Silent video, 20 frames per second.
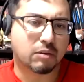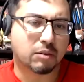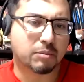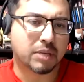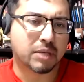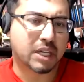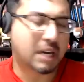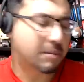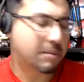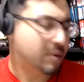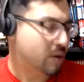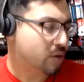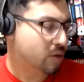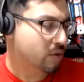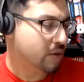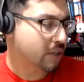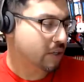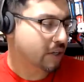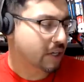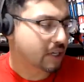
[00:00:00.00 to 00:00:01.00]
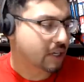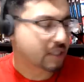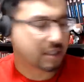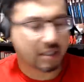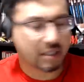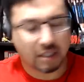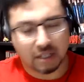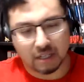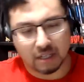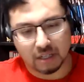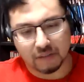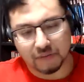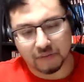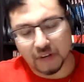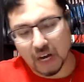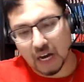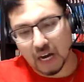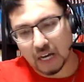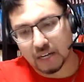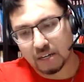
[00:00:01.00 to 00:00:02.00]
be happy to join you guys. Uh, if
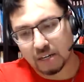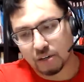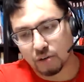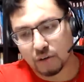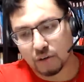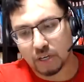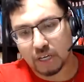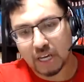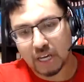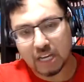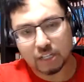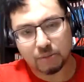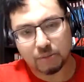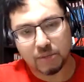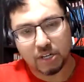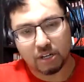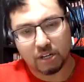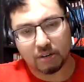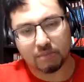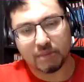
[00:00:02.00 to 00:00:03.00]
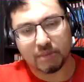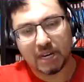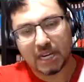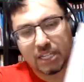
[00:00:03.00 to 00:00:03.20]
not, you can catch me on my